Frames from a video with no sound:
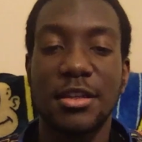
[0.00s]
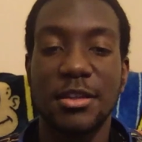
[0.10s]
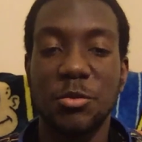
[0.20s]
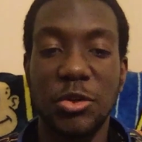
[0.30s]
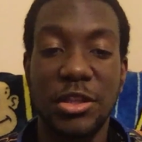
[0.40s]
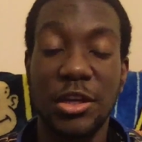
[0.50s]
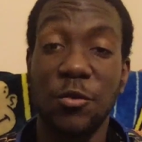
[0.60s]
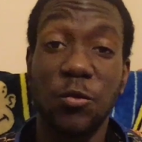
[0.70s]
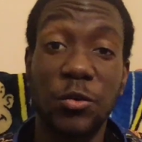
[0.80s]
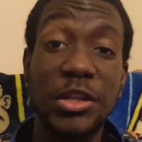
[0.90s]
But
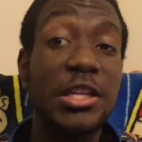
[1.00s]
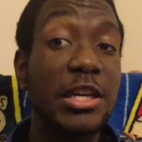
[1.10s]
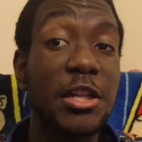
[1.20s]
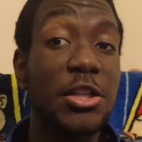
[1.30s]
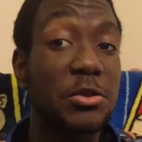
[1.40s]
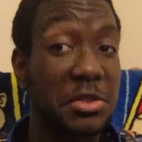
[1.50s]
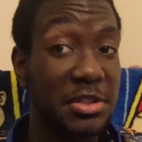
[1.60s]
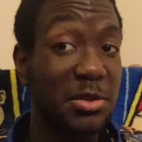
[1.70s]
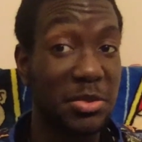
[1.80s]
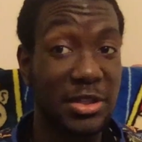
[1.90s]
they're really close
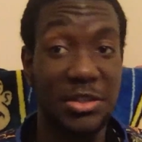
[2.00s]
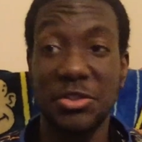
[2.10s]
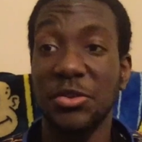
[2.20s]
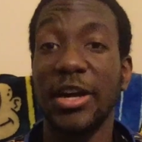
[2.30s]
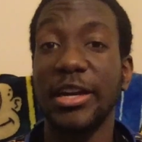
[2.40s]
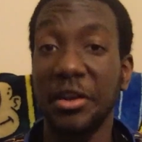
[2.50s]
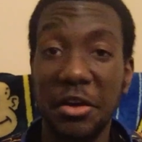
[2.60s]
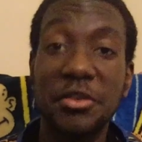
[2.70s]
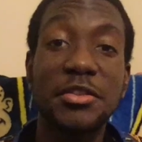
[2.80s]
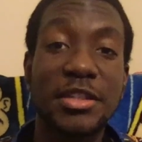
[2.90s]
siblings, so I can
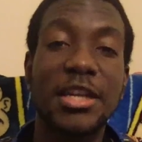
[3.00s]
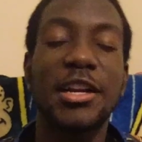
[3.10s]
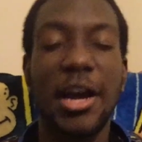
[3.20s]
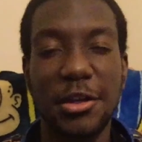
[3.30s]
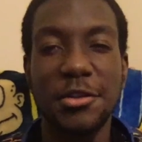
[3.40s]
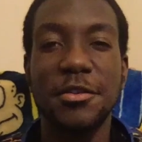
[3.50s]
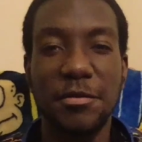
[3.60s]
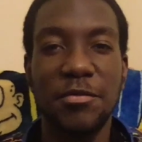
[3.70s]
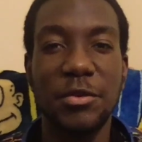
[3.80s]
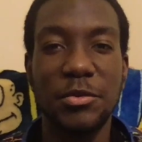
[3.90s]
understand how you
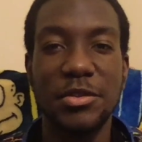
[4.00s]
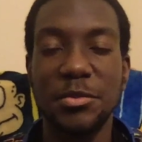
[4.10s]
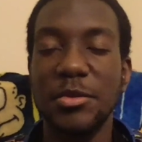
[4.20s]
confuse them.